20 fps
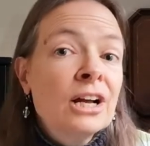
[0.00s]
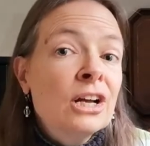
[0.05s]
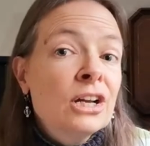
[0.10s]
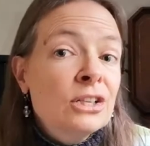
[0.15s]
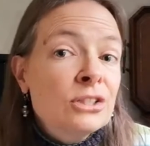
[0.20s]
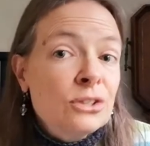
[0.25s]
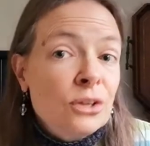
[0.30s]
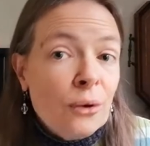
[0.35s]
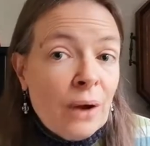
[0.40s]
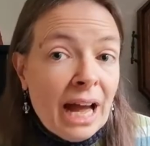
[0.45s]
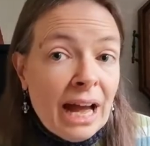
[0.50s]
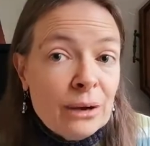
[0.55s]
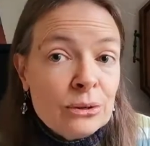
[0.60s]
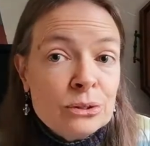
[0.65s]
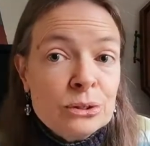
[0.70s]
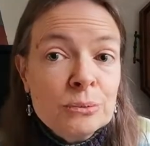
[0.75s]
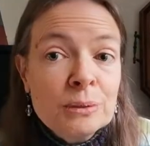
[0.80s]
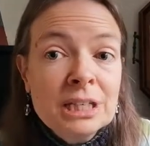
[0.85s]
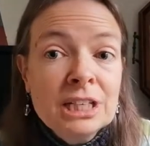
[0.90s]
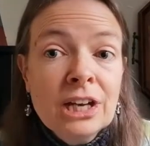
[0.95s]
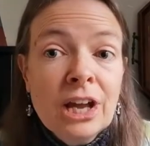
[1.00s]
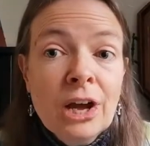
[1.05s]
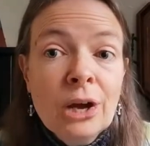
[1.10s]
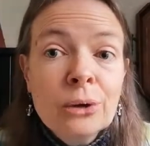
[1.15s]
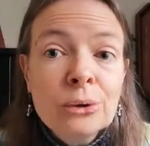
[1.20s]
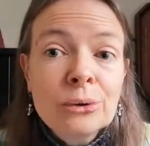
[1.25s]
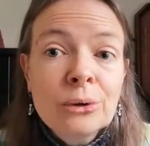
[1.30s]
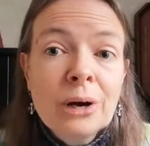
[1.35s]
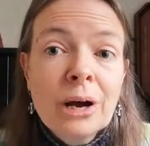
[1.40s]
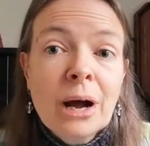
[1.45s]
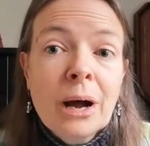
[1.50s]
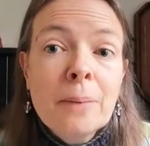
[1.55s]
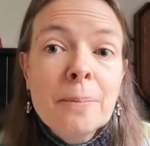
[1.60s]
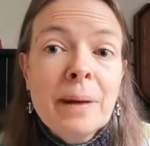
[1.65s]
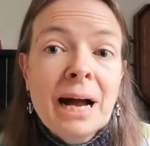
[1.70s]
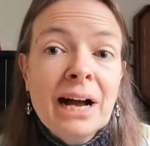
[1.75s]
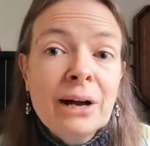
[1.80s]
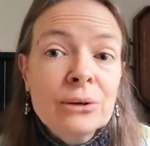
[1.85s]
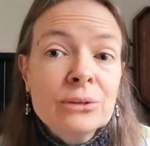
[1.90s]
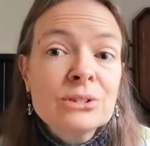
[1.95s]
So how do we know
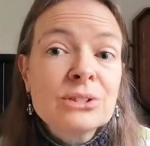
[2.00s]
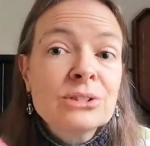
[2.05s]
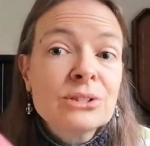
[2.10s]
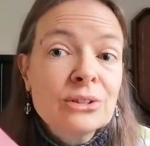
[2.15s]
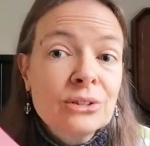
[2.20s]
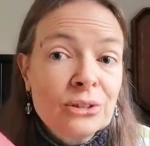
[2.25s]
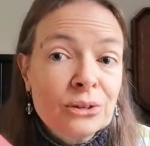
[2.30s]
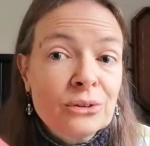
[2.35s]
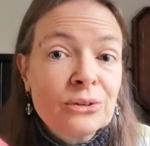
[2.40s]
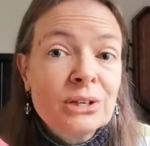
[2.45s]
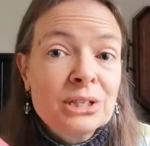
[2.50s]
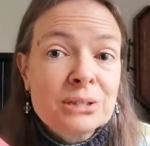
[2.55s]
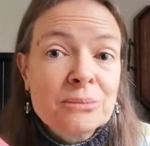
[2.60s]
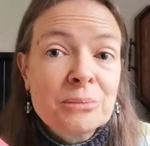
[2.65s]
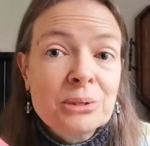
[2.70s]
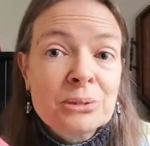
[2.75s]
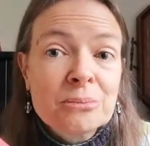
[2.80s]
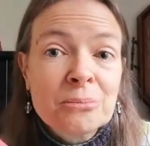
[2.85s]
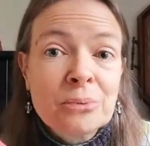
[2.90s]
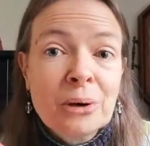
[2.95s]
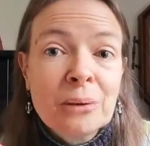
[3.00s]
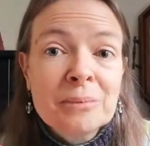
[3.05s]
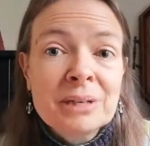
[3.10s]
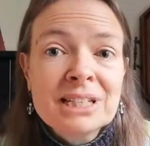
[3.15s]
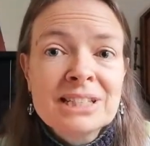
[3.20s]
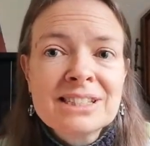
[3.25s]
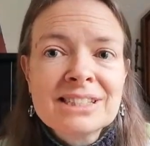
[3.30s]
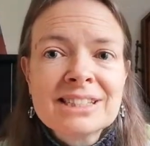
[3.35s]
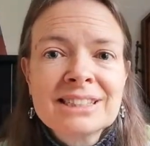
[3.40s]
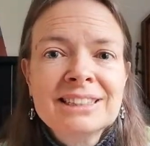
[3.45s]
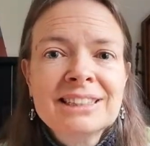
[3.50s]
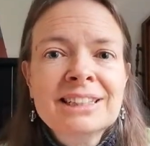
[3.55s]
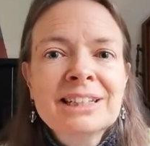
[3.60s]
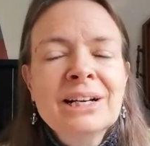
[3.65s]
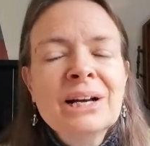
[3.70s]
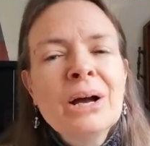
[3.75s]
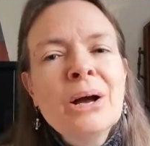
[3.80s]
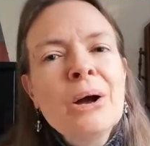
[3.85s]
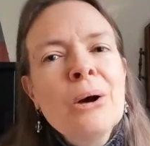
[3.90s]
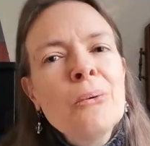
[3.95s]
about the Christmas promise?
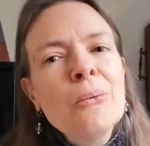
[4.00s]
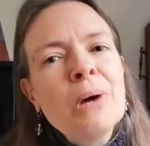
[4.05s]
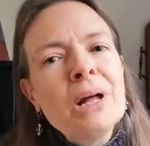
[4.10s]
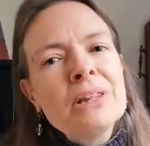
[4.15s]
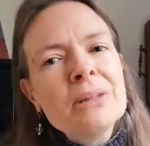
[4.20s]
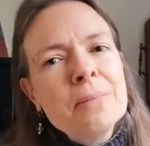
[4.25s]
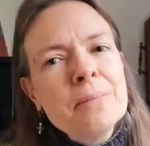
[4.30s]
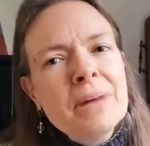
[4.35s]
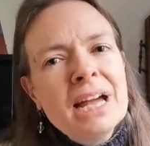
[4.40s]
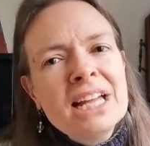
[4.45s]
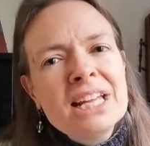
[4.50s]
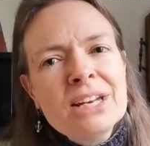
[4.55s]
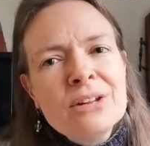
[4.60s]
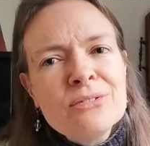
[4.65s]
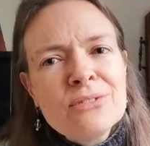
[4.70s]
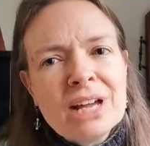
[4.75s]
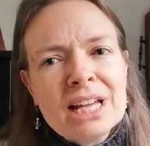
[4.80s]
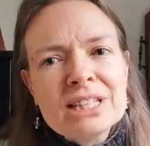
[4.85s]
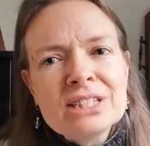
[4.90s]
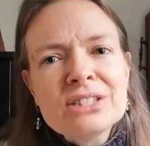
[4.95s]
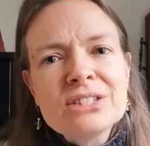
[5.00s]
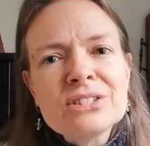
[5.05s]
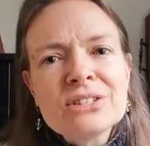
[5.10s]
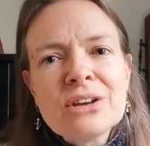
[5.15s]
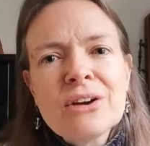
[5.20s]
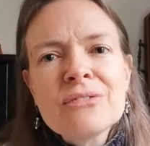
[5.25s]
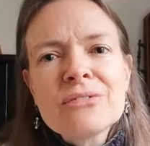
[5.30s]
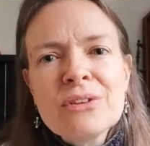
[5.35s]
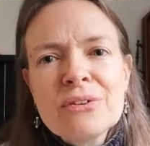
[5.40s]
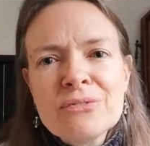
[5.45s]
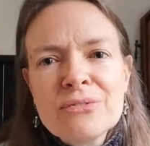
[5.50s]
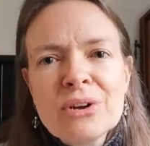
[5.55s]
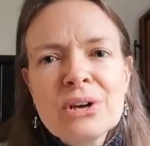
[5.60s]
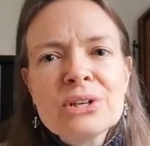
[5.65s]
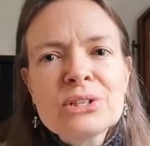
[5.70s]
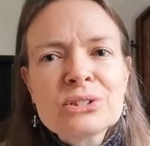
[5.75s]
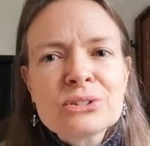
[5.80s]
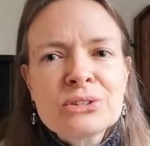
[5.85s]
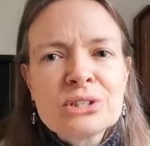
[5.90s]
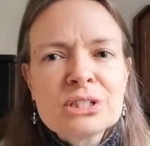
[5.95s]
Well, the main events of the
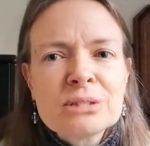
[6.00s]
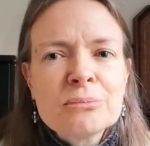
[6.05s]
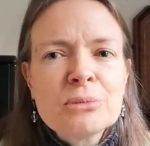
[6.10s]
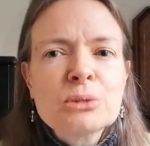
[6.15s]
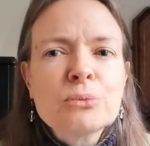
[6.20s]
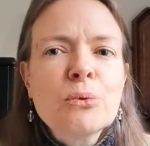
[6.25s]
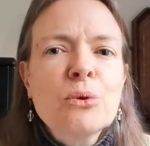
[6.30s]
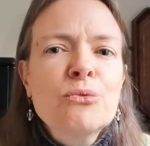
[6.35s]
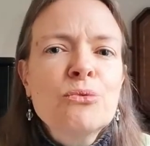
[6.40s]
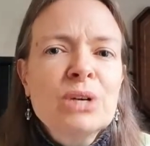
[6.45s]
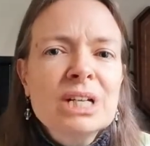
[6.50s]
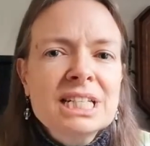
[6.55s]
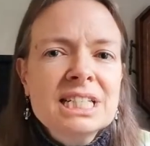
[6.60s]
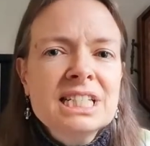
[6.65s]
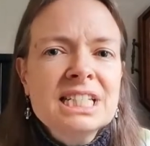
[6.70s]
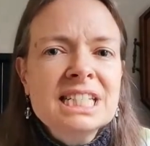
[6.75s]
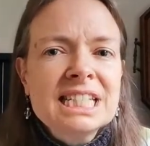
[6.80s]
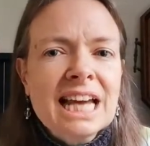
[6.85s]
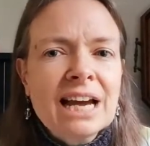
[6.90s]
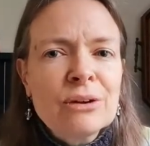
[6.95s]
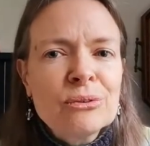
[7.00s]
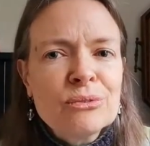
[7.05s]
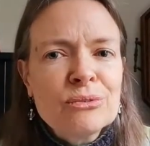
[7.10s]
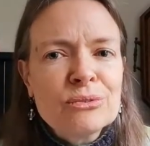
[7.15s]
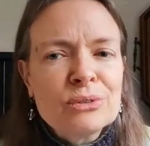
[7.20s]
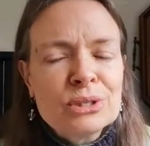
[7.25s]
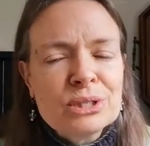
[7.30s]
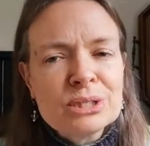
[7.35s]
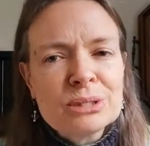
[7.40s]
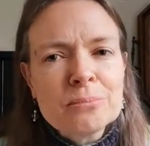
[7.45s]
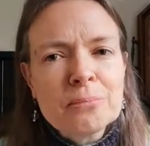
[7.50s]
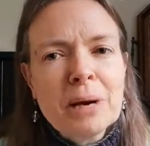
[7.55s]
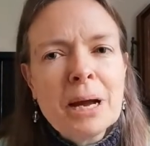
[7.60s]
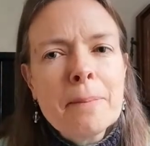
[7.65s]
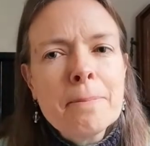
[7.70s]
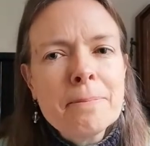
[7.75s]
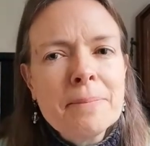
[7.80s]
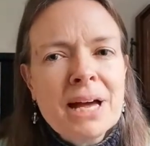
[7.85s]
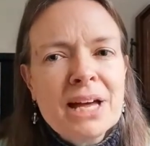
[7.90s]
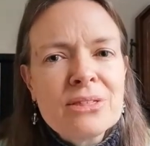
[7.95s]
first Christmas were written down for us by
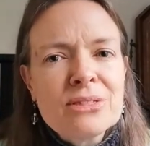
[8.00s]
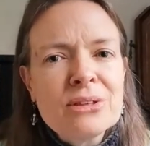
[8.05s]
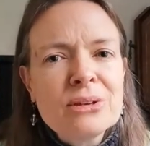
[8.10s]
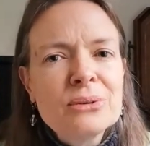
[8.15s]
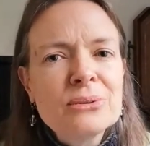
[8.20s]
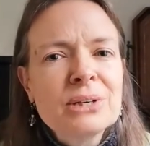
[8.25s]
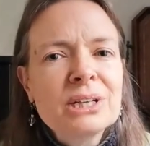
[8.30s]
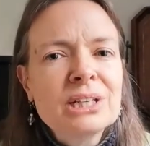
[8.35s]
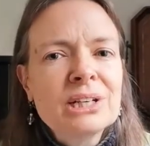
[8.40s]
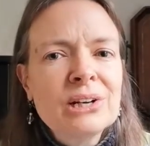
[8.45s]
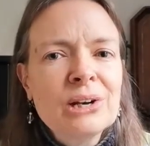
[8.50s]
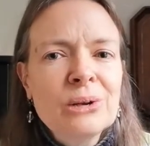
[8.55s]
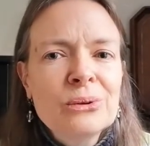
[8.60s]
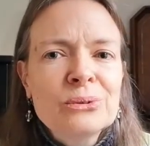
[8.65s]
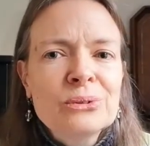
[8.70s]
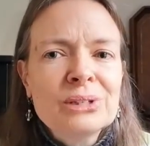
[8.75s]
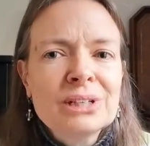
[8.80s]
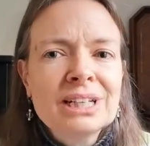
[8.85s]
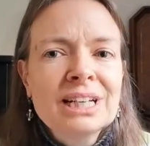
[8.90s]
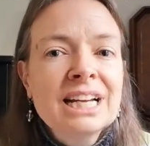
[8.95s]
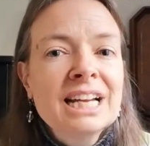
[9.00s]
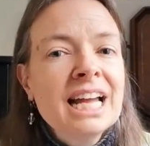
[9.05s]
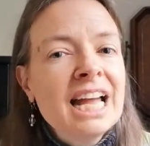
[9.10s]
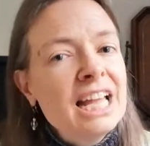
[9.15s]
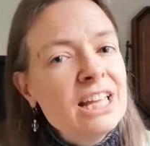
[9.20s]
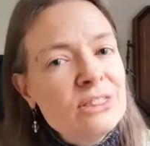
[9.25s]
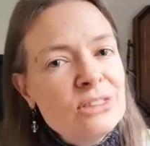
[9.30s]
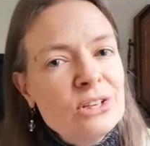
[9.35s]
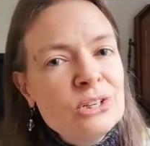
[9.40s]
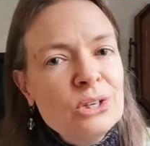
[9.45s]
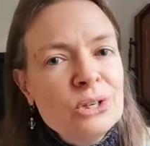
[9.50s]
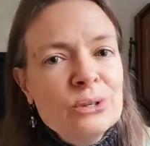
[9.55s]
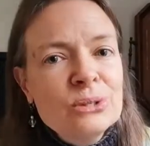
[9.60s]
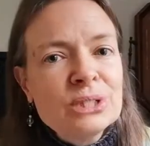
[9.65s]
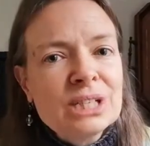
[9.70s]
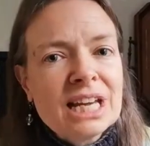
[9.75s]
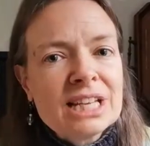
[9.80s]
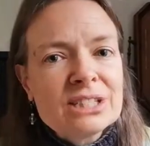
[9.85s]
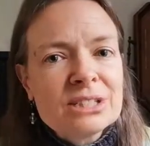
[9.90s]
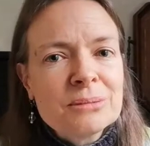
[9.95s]
Matthew and Luke in the New
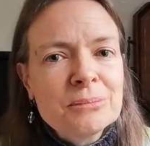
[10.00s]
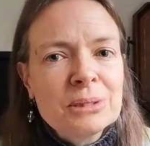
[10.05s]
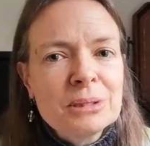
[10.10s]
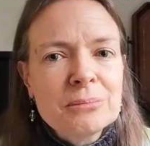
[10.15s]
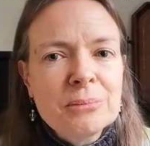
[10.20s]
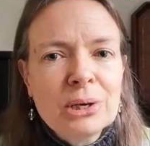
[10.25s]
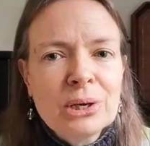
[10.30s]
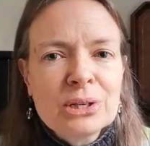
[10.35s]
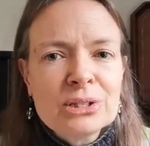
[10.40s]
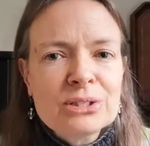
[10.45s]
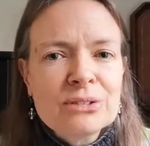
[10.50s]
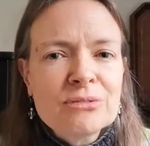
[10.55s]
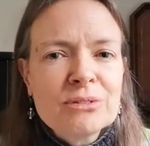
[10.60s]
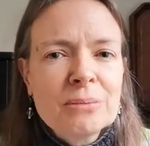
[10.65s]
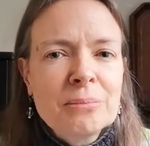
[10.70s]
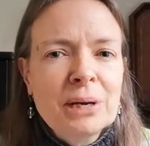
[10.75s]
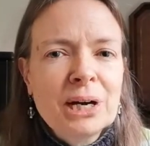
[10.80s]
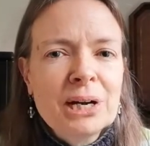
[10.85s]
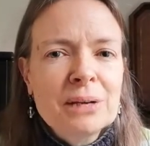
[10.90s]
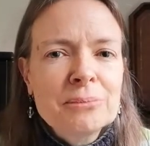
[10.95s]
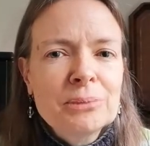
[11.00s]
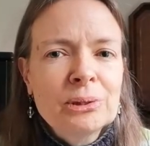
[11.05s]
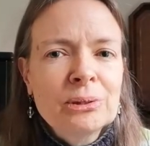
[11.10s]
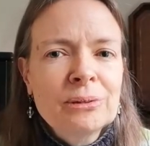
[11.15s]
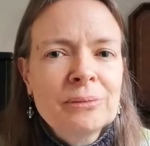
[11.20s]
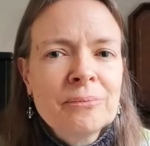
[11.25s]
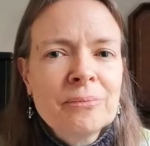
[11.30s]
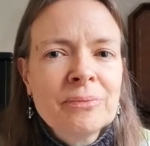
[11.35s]
Testament part of the Bible.